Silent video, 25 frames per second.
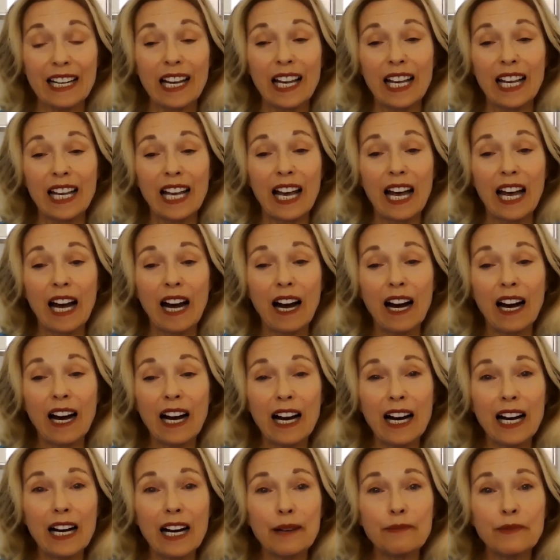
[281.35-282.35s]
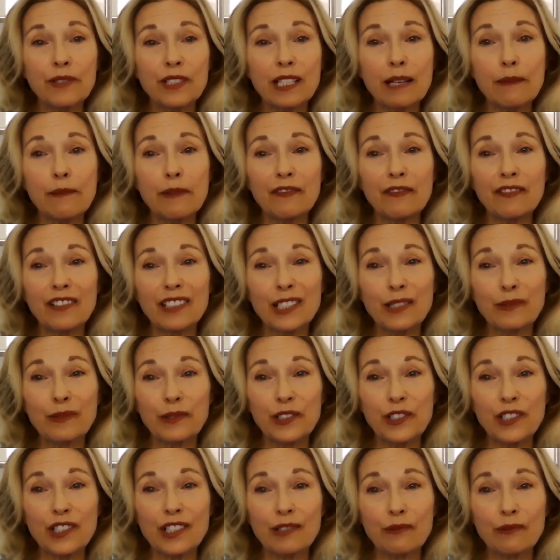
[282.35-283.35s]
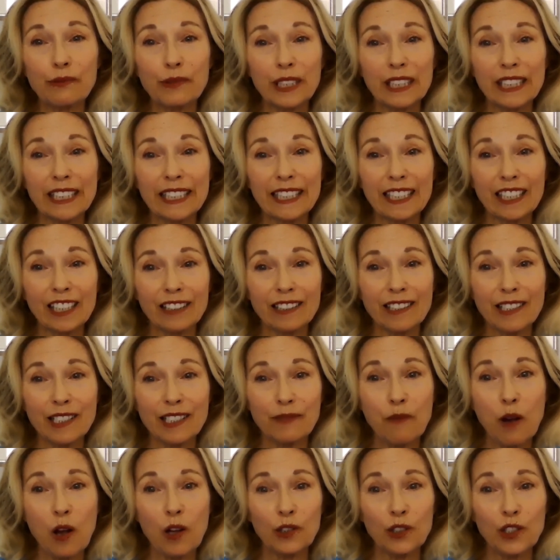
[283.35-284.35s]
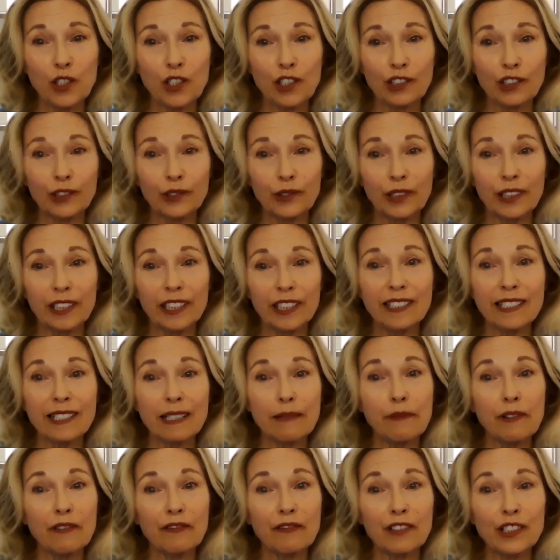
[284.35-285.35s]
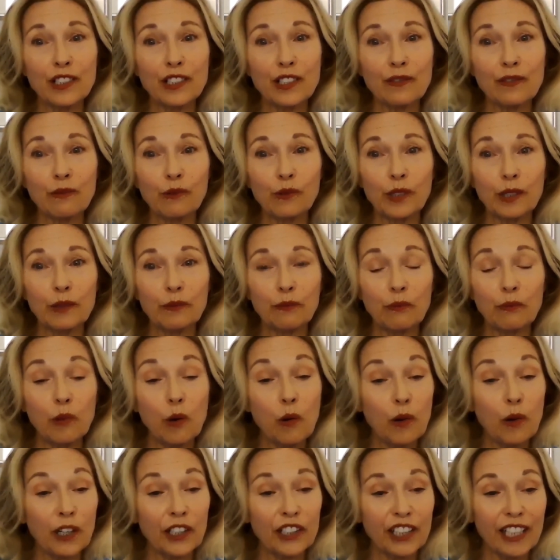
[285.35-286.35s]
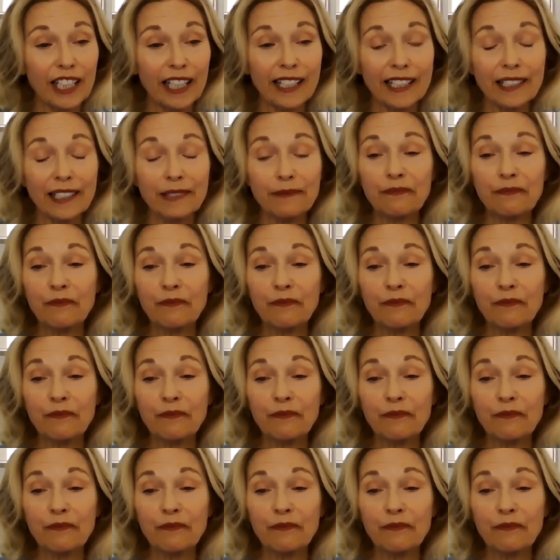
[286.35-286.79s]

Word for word: Nine? Um, some of us 50. were just really small children, some of us weren't born yet.